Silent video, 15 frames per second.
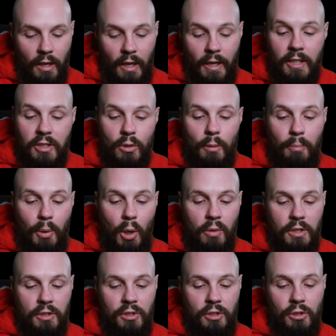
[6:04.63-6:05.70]
A nice little
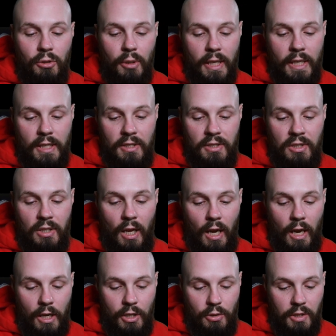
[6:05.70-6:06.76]
bonus too is
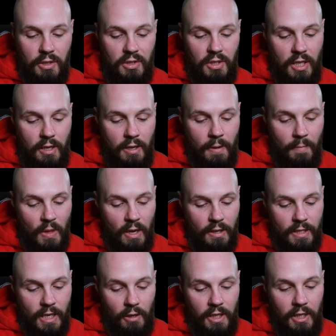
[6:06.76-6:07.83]
uh, you can see
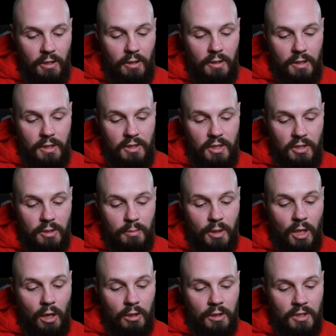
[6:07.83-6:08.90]
down here, system
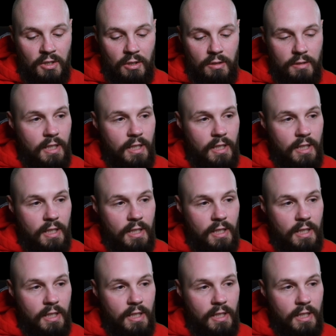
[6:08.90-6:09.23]
colors,